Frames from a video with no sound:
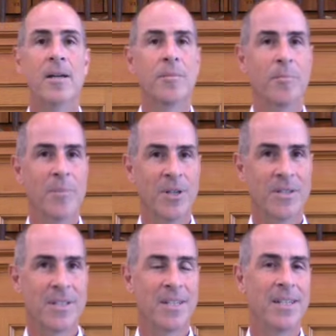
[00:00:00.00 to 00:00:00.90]

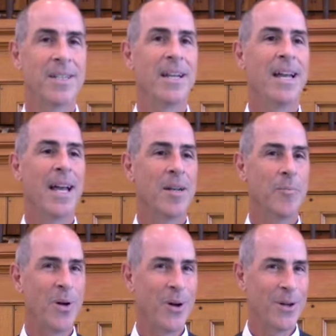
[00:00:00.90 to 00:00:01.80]
mercy and
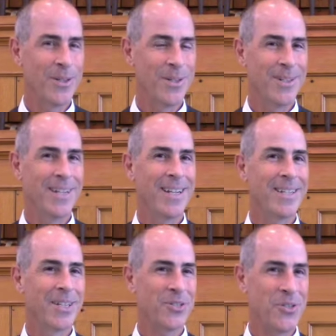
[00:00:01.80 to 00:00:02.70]
pardon and
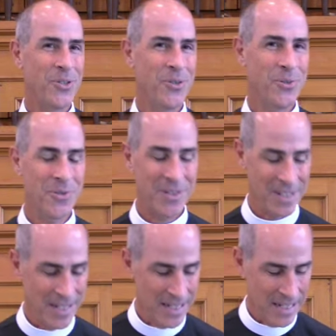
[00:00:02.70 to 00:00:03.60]
excuse
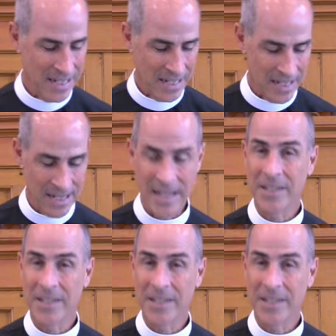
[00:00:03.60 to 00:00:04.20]
and